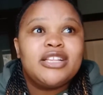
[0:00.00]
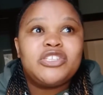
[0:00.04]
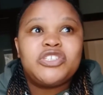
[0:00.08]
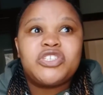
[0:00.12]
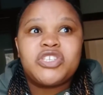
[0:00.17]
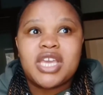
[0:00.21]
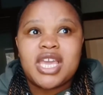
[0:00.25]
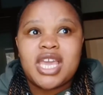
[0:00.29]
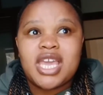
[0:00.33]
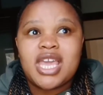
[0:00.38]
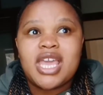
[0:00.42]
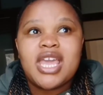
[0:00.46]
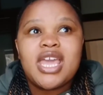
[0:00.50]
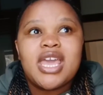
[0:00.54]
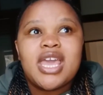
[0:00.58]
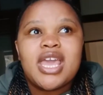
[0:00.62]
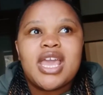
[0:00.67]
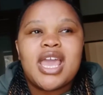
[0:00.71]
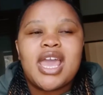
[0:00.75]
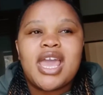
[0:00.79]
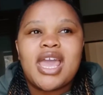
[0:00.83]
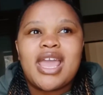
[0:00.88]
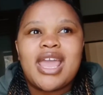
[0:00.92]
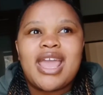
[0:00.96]
Jay,
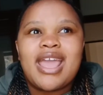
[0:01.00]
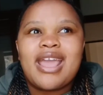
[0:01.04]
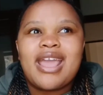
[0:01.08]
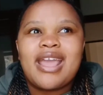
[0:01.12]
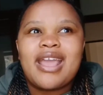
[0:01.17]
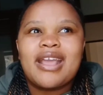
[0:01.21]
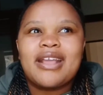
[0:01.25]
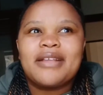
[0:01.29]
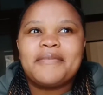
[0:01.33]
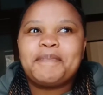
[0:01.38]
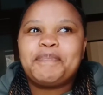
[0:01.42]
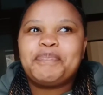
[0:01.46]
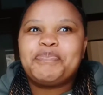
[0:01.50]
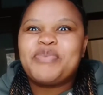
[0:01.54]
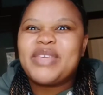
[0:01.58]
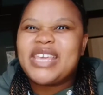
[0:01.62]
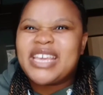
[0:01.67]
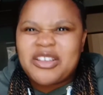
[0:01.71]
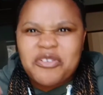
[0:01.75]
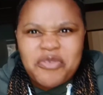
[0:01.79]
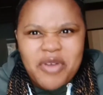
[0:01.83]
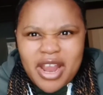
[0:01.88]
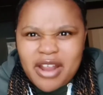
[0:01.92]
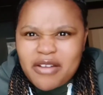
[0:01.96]
be
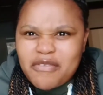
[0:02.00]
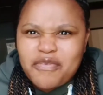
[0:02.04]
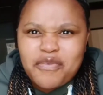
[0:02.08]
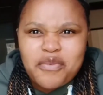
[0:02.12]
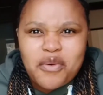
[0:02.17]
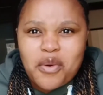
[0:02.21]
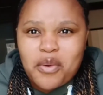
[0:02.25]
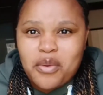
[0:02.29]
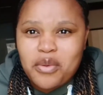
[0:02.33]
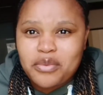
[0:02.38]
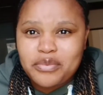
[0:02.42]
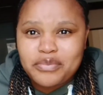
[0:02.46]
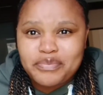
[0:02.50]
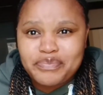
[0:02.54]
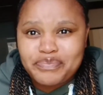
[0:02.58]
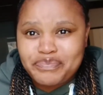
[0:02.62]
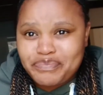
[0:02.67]
grateful.